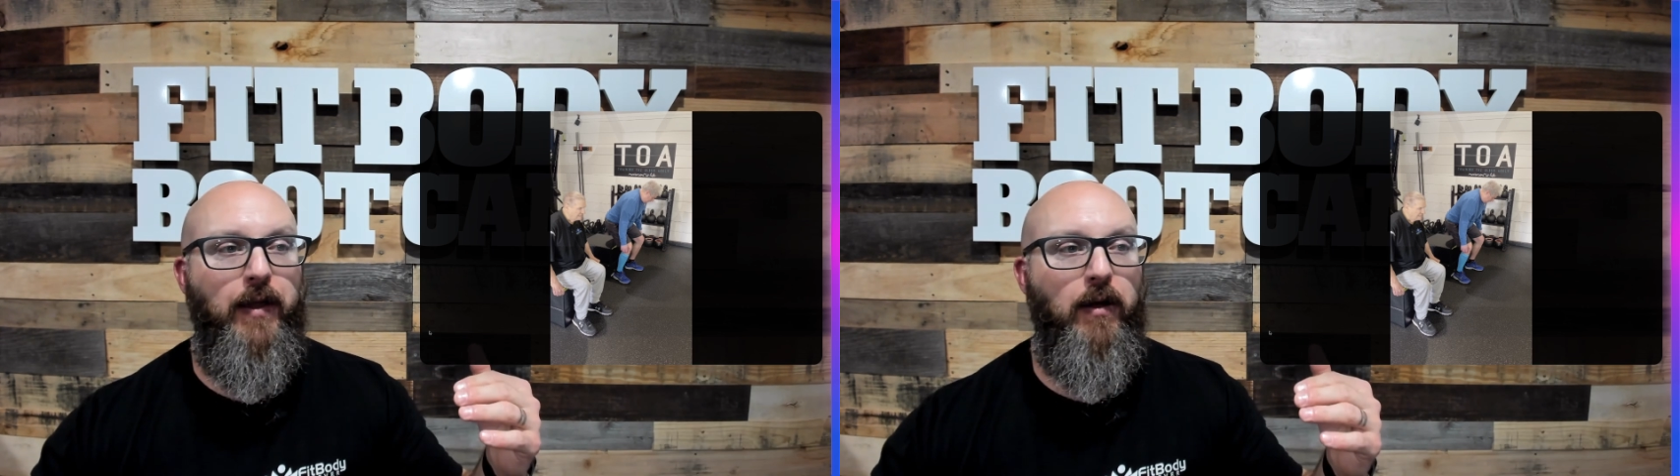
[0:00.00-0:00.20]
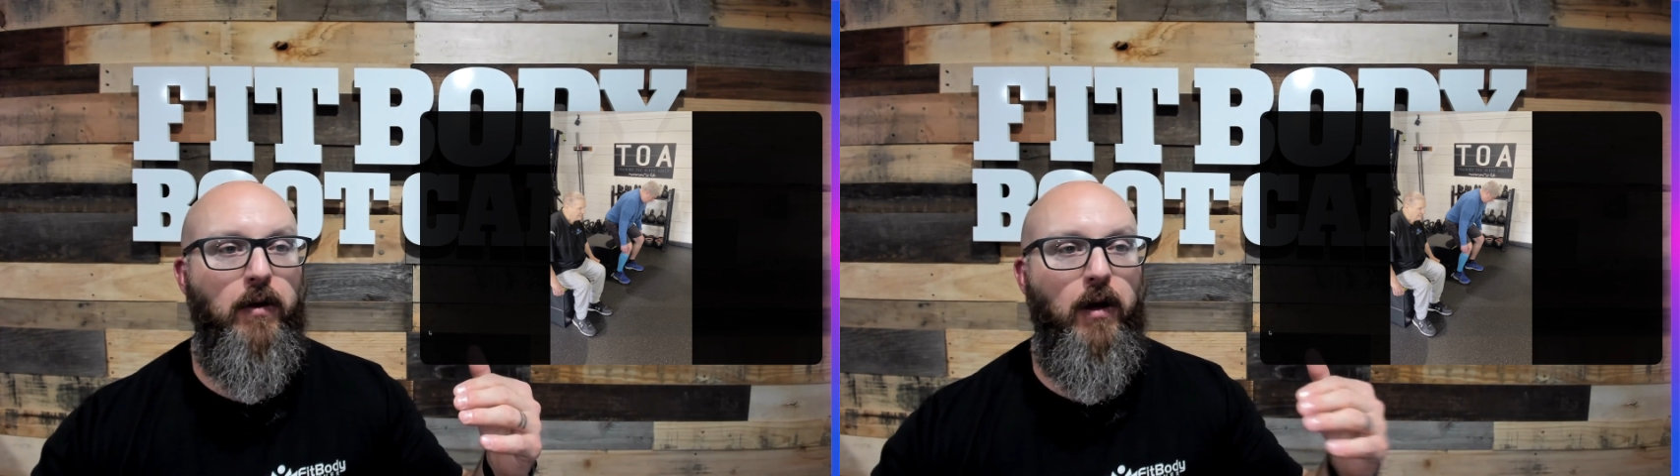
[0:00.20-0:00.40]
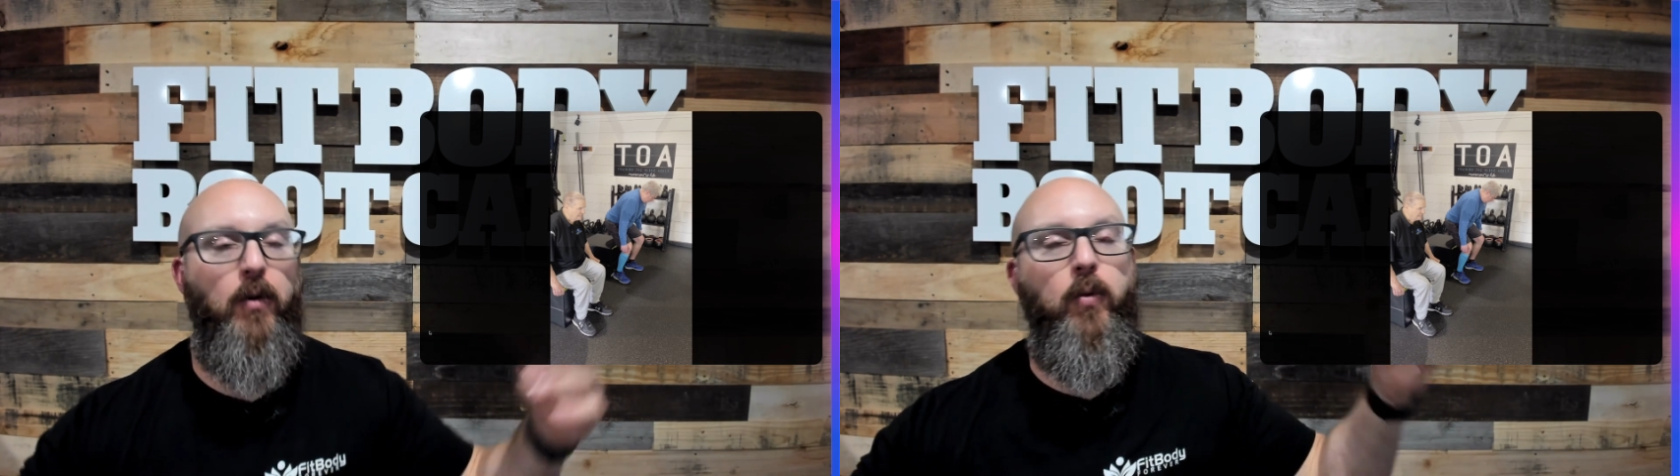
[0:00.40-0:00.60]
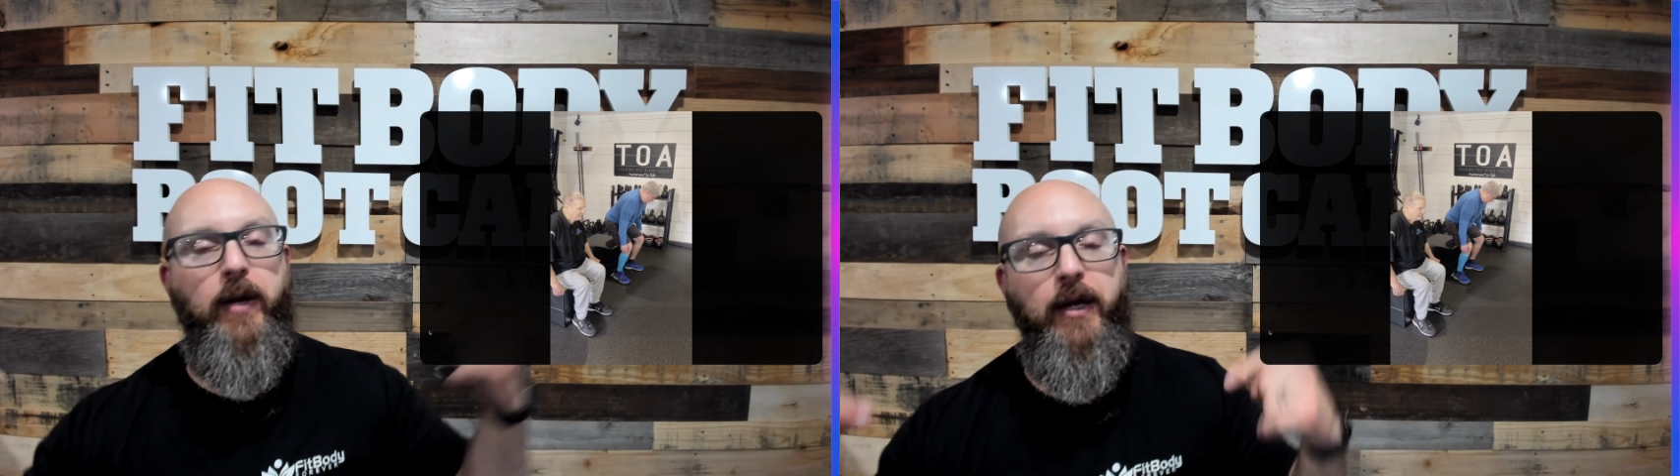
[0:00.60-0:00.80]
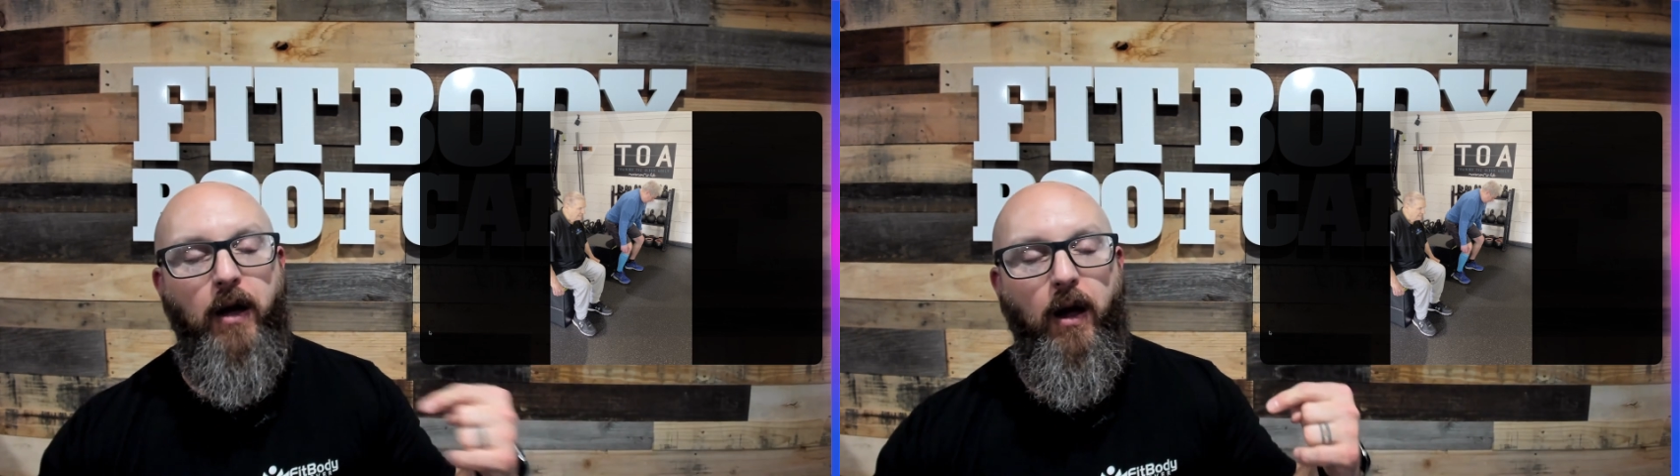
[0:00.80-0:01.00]
they all go,
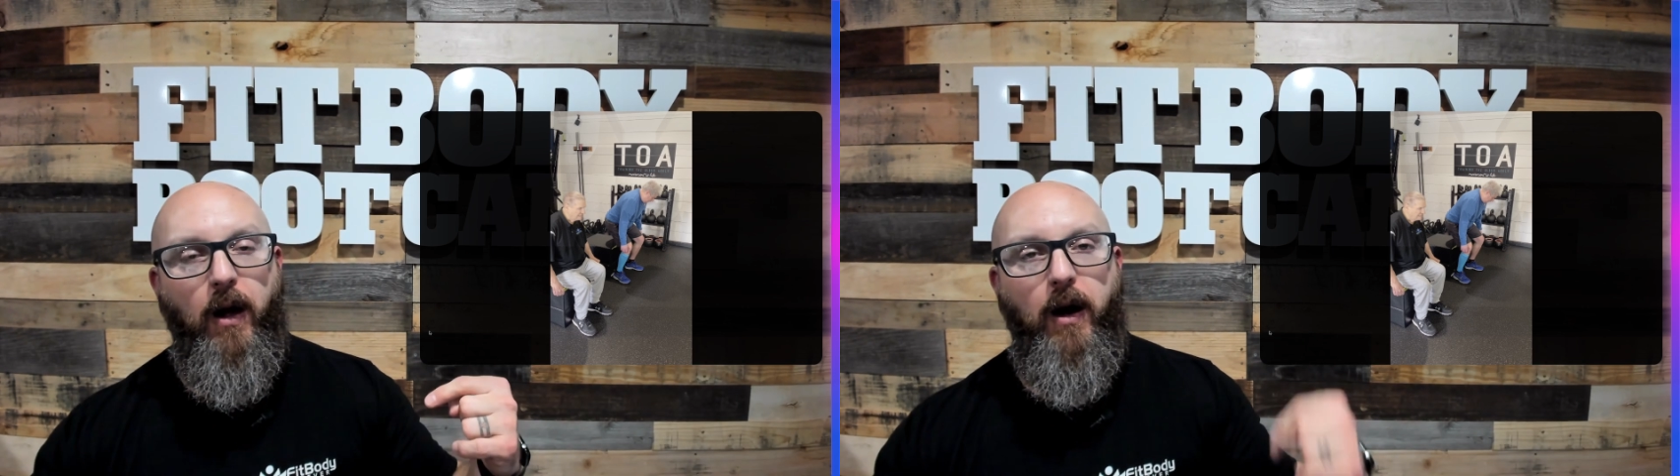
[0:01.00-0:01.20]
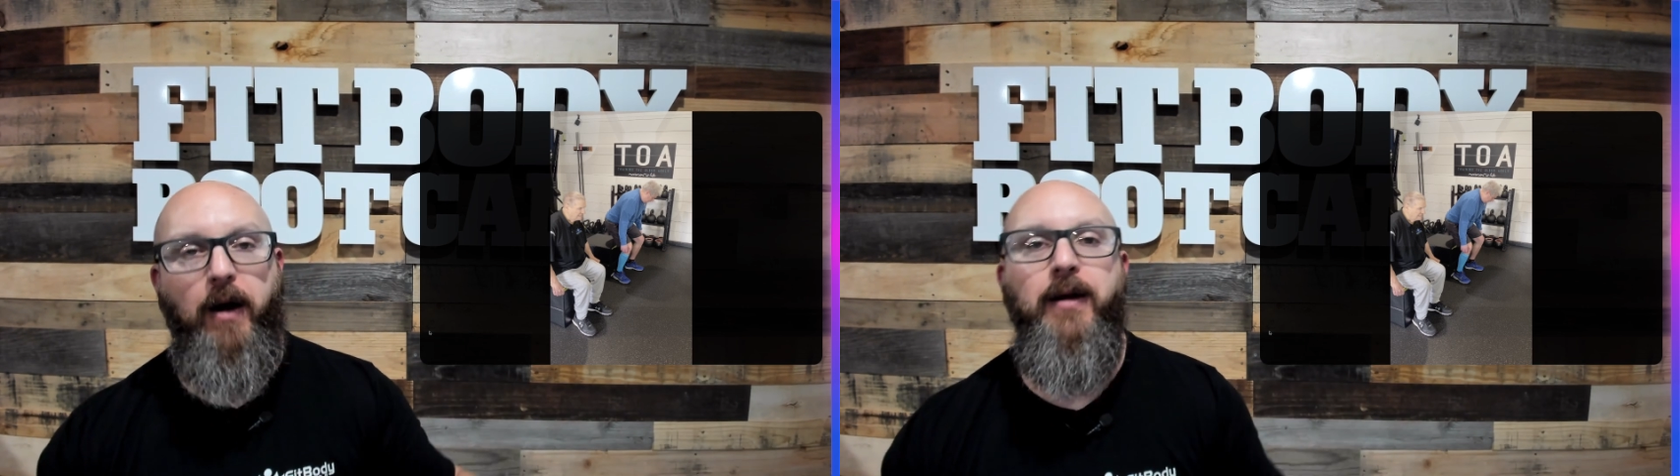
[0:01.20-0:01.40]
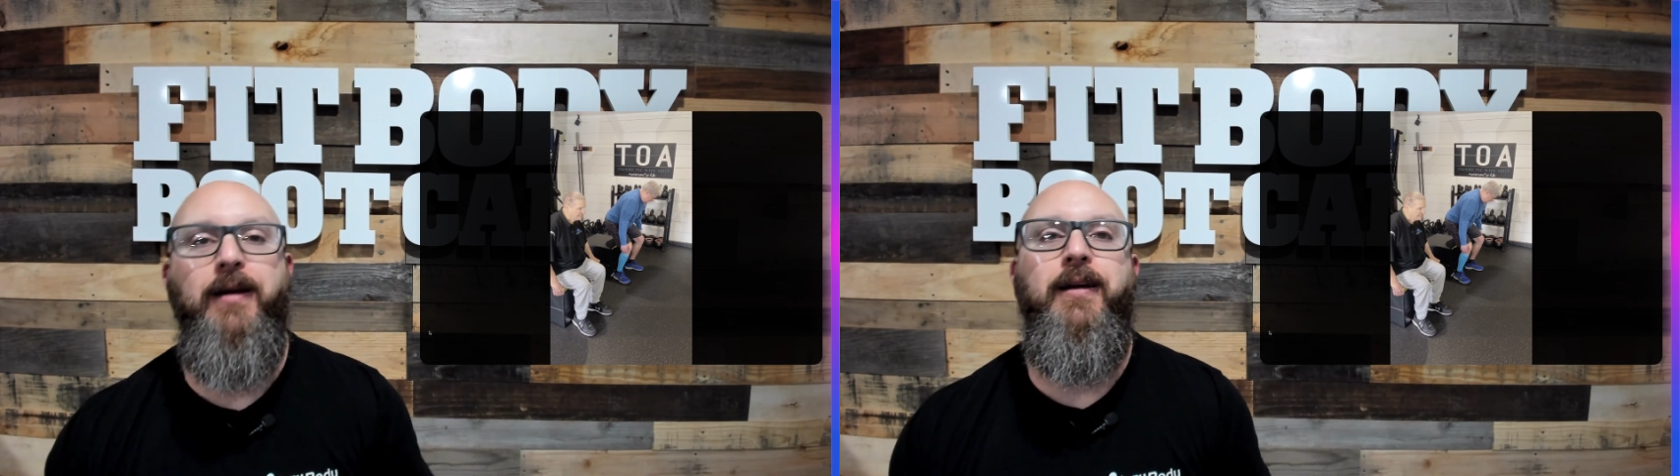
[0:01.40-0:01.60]
we are.